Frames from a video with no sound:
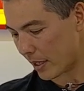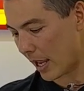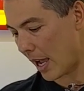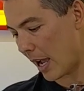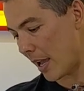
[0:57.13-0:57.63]

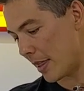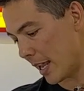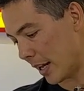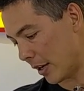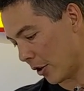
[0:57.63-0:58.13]
And
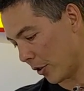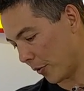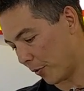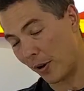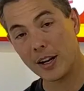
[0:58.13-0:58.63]
then on the
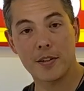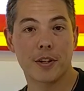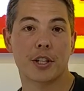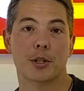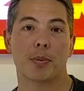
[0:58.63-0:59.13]
front of
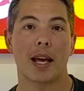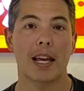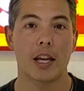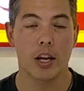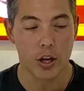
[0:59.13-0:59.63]
the
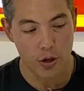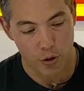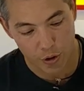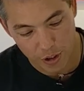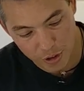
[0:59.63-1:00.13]
display,
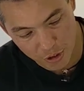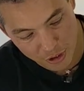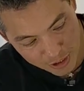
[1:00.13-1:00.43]
you can just